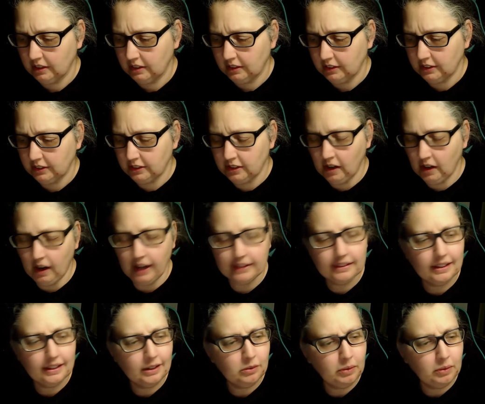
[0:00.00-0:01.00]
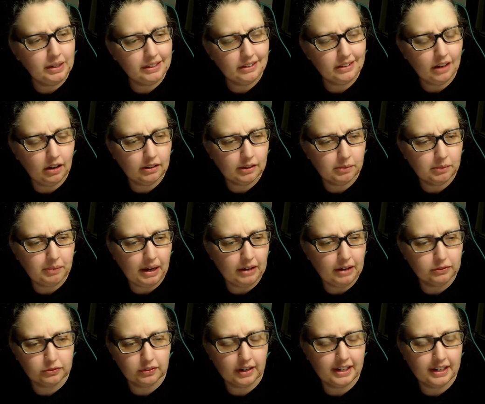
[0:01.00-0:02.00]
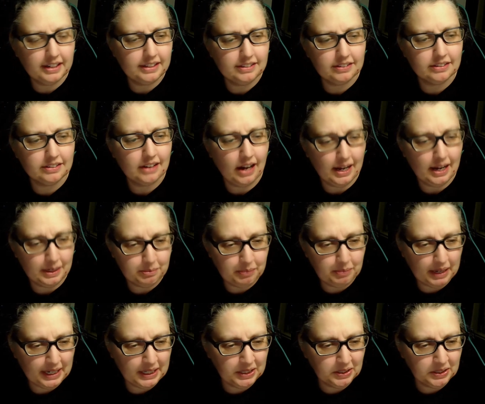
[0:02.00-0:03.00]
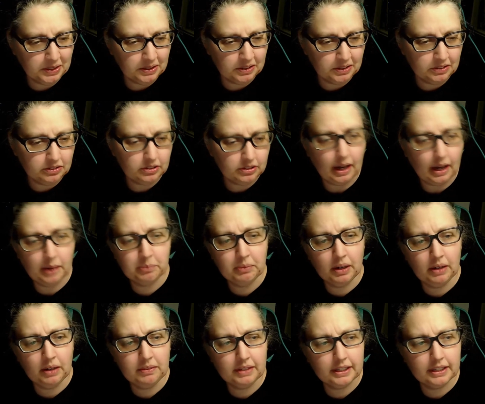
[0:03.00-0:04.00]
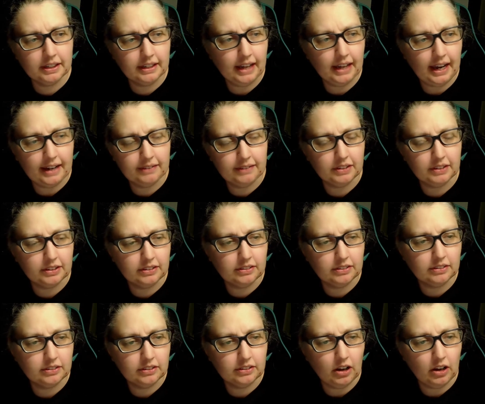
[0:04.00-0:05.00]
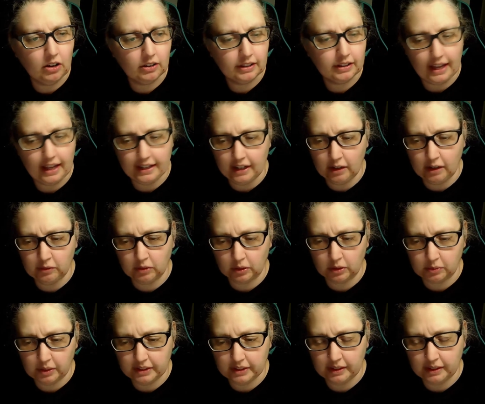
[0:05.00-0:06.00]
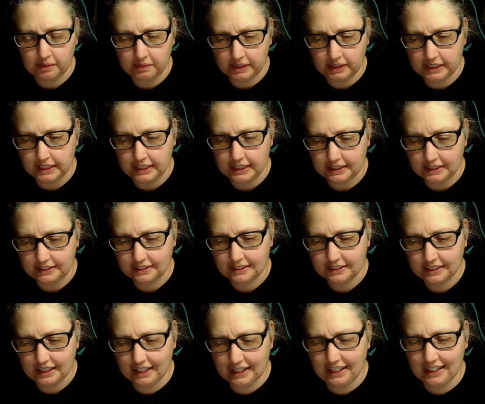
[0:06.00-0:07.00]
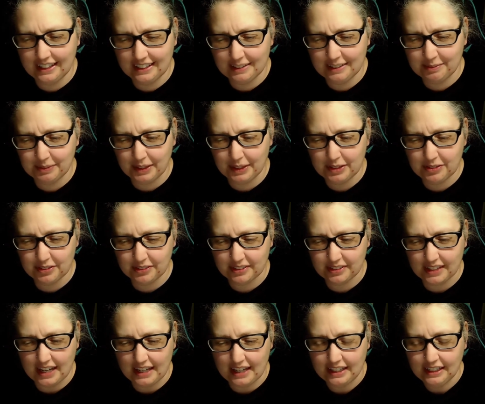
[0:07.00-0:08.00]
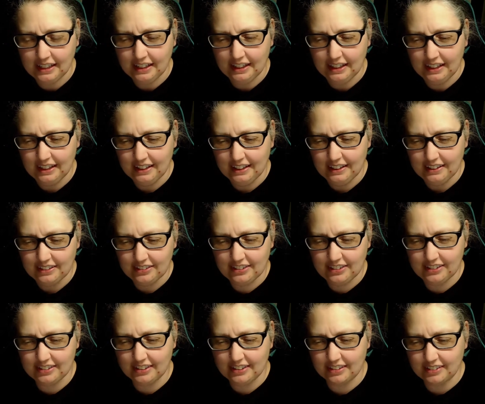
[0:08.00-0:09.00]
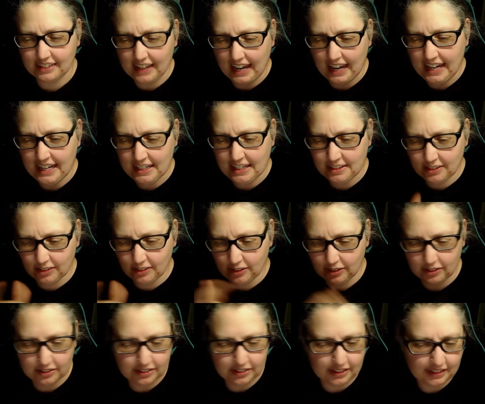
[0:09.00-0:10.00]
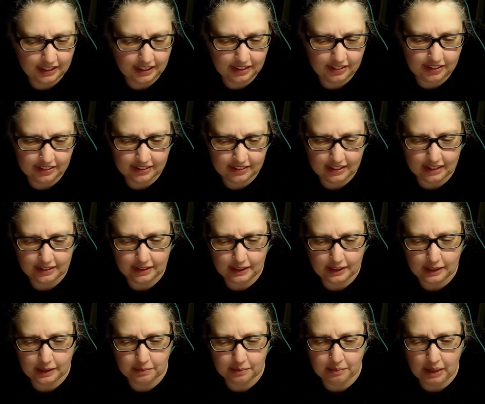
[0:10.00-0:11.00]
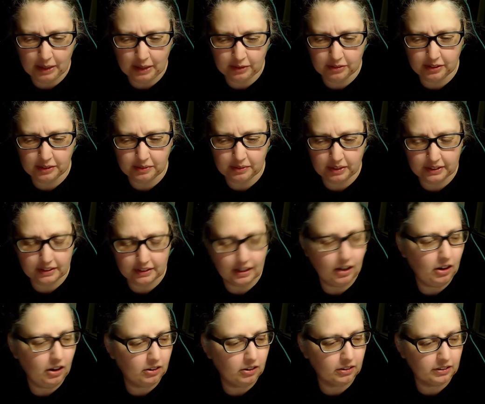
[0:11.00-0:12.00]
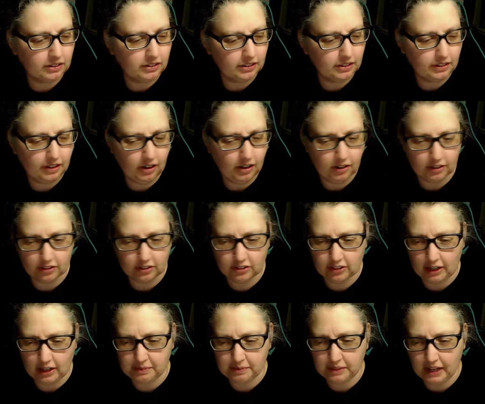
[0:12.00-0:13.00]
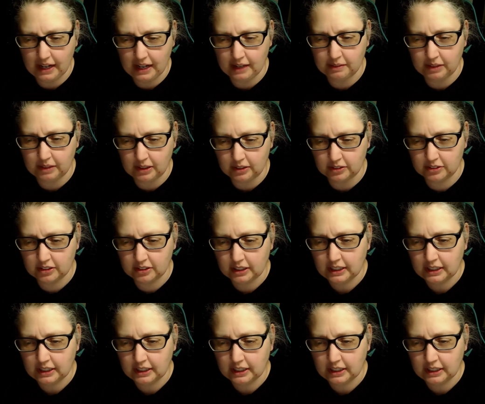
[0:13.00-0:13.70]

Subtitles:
I think we had talked about Freddy's Nightmares. I'm probably going to have to talk that over with him again. Blissell's got, she says candles, and then she's got the emoji with the heart shaped eyeballs.